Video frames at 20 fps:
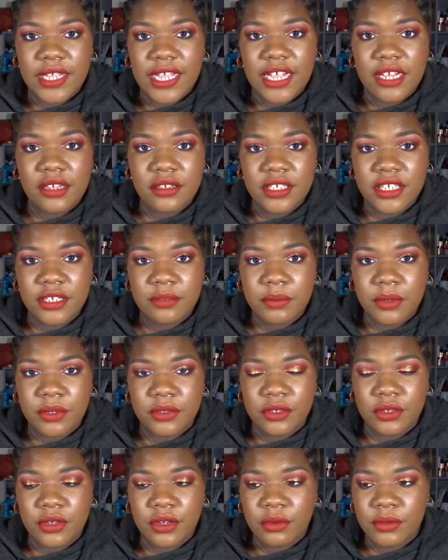I'll keep on
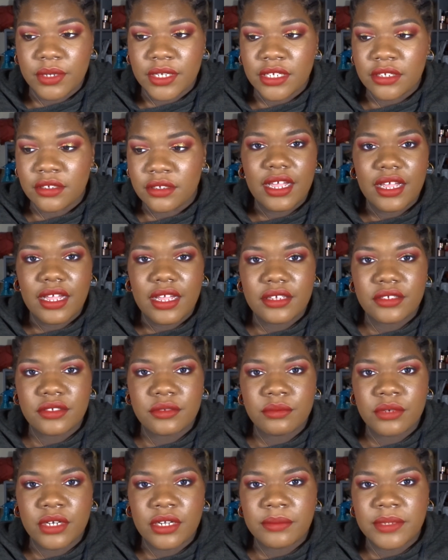going. As a
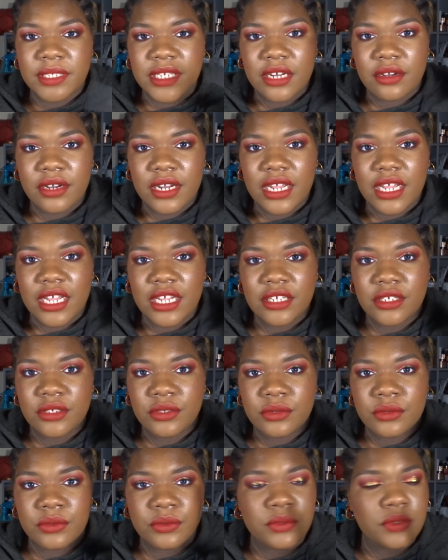brow mascara, I
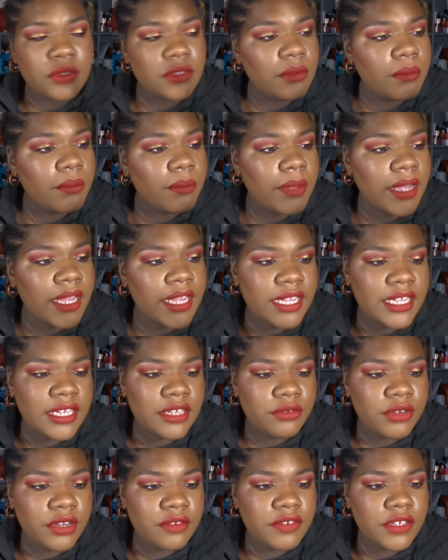used my
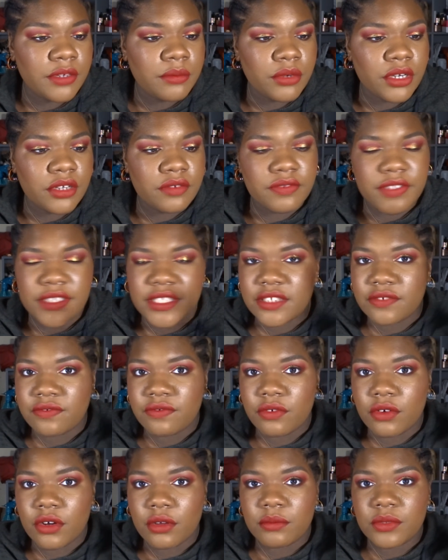Graphic Brow Fix
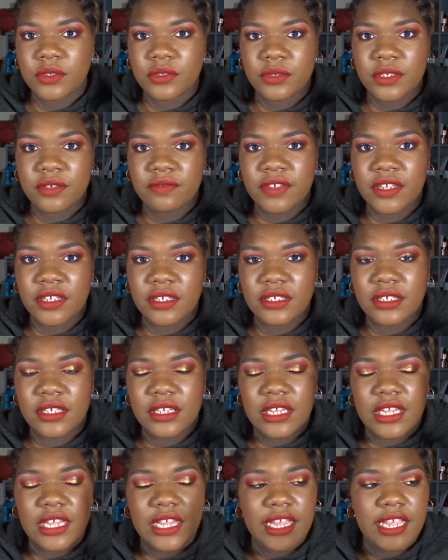from Zoeva,
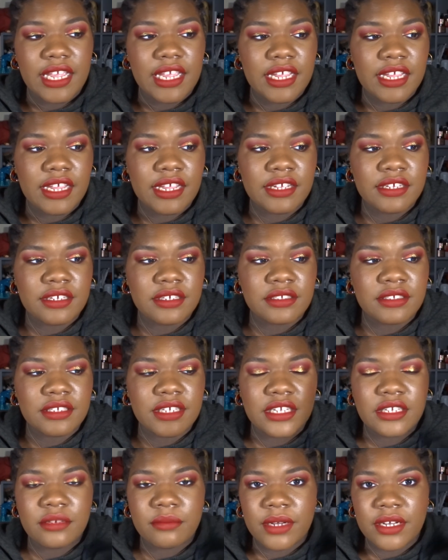and
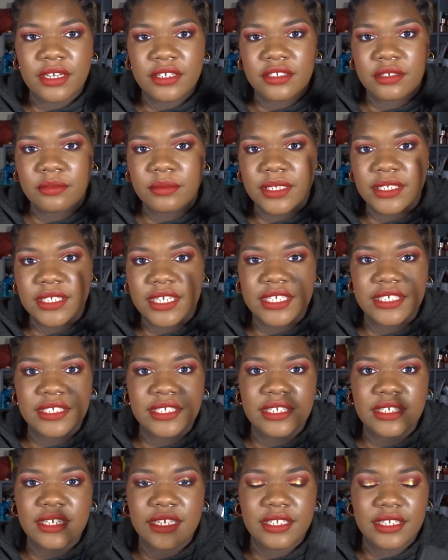in my last update I
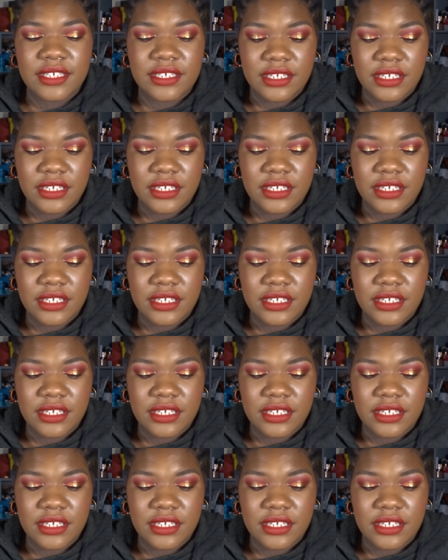said that